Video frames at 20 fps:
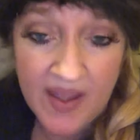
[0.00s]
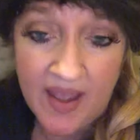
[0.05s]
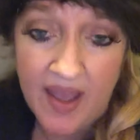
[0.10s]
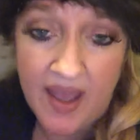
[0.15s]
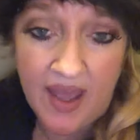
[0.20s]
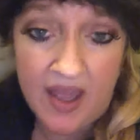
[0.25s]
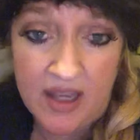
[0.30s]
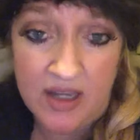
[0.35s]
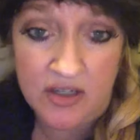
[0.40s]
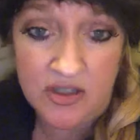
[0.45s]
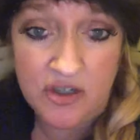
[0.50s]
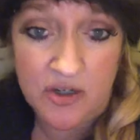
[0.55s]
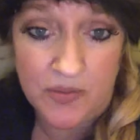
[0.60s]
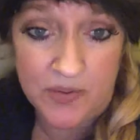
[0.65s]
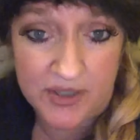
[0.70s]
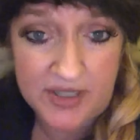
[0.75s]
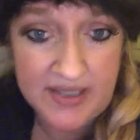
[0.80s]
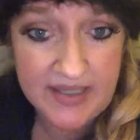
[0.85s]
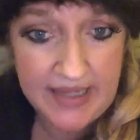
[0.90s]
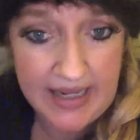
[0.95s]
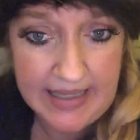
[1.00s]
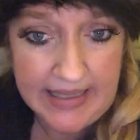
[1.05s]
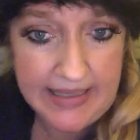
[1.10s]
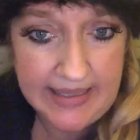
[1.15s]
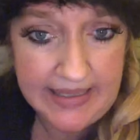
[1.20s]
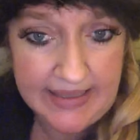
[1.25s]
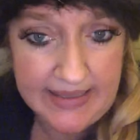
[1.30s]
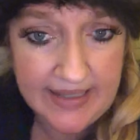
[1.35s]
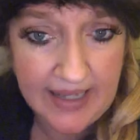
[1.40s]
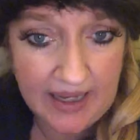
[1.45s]
and your
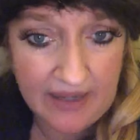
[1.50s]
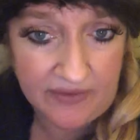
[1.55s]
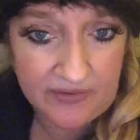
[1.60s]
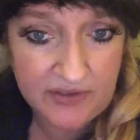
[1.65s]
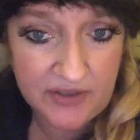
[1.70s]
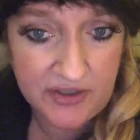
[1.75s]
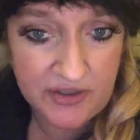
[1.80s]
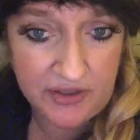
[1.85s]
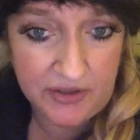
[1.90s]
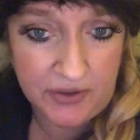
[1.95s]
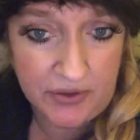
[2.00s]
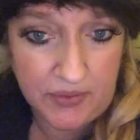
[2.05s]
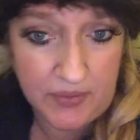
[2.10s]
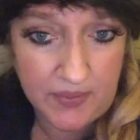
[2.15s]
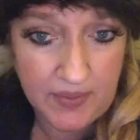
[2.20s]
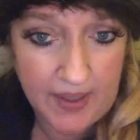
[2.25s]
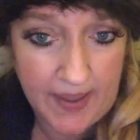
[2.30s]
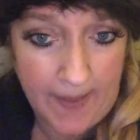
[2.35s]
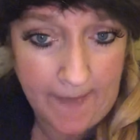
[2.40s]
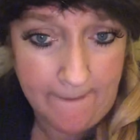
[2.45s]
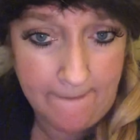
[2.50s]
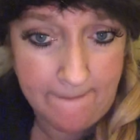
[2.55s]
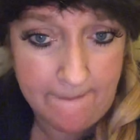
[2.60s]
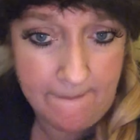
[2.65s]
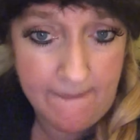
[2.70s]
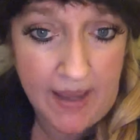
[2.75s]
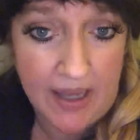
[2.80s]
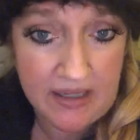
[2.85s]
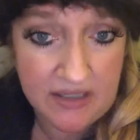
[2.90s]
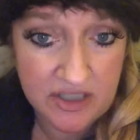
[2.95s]
personalities have to
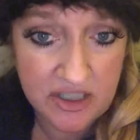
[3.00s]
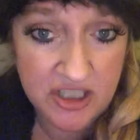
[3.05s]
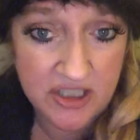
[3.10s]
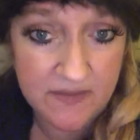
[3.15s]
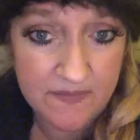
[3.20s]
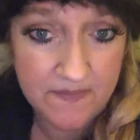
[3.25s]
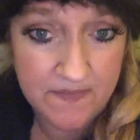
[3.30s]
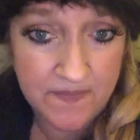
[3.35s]
mesh.